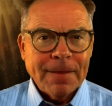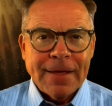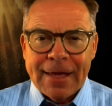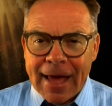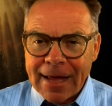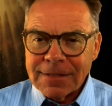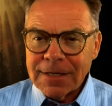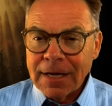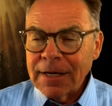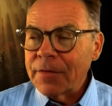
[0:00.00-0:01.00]
yet
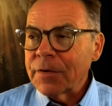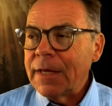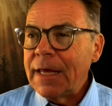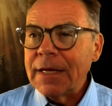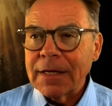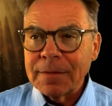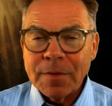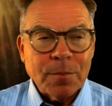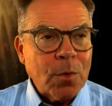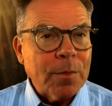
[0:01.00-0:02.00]
another healing,
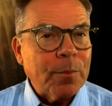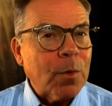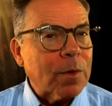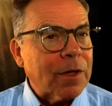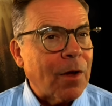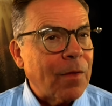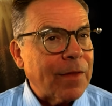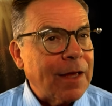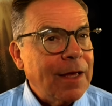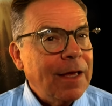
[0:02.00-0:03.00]
but more importantly, on
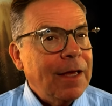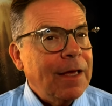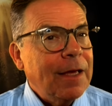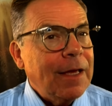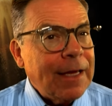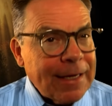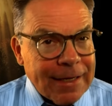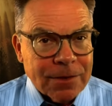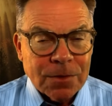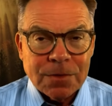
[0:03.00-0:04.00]
the
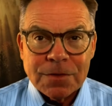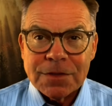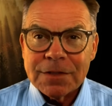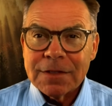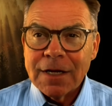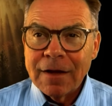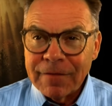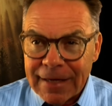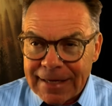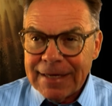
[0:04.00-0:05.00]
heels of
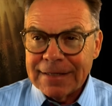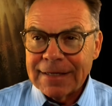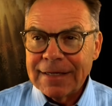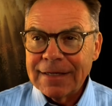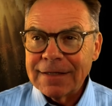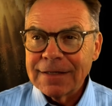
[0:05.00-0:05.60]
a healing